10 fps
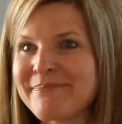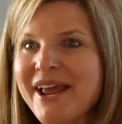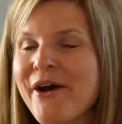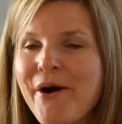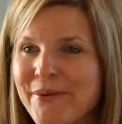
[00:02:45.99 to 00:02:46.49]
But
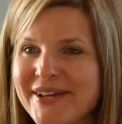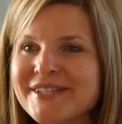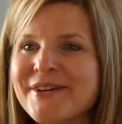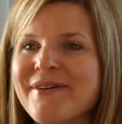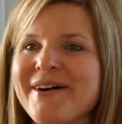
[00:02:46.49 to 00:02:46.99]
I always
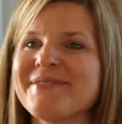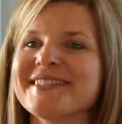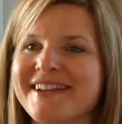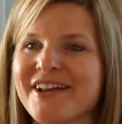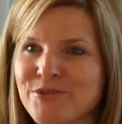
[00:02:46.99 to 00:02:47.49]
knew I was
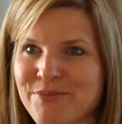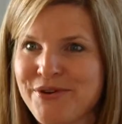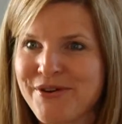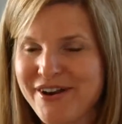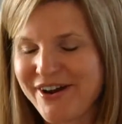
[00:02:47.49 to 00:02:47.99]
an
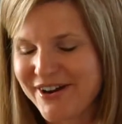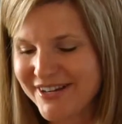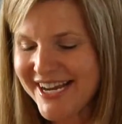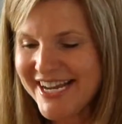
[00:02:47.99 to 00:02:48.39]
entrepreneur at heart.